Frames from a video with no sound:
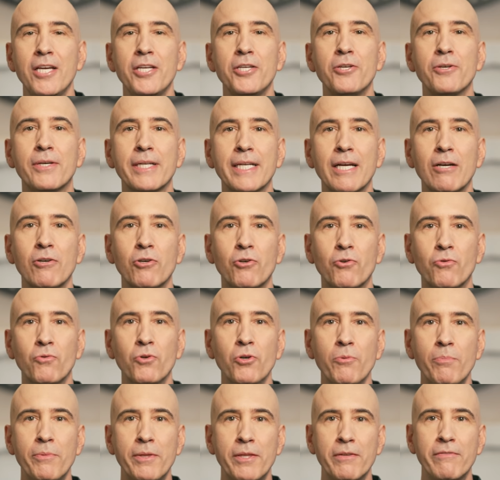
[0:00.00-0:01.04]
you can now
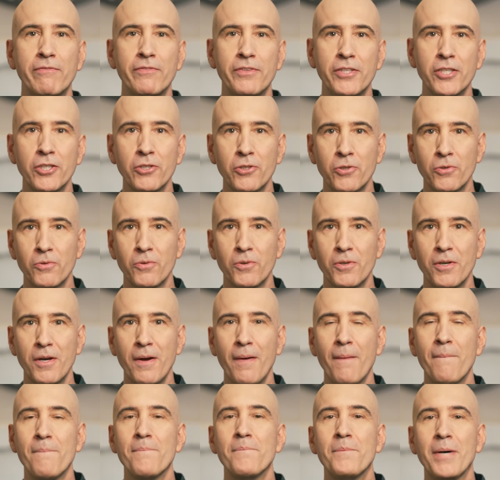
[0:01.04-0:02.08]
group the view
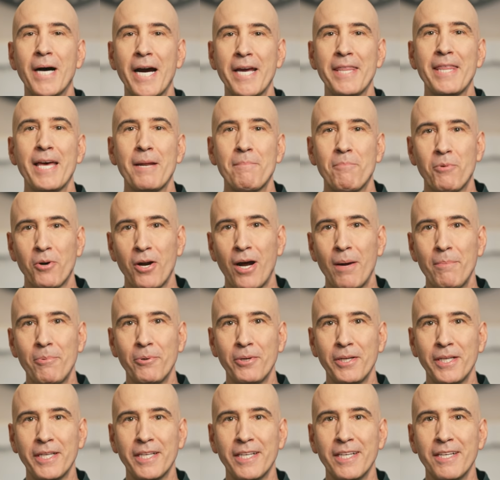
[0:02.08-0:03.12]
by that
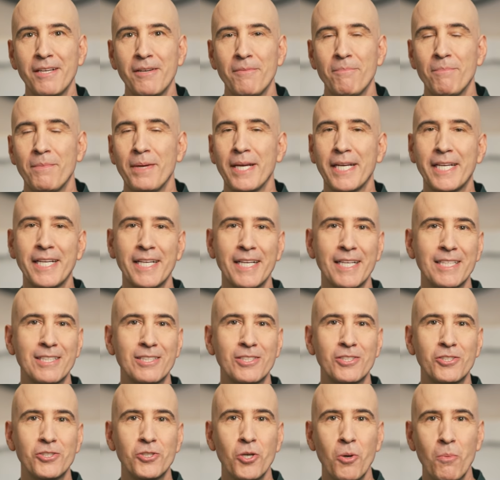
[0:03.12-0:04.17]
property, making it
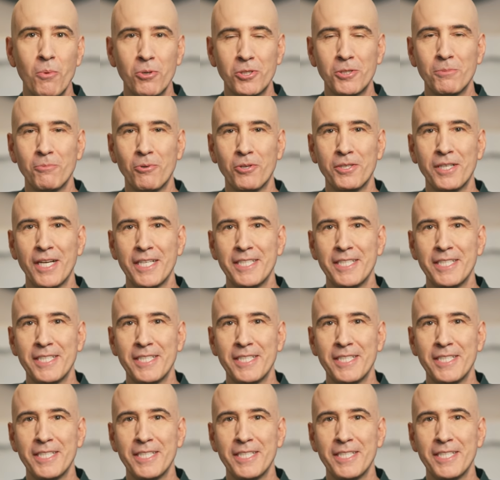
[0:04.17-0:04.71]
so much more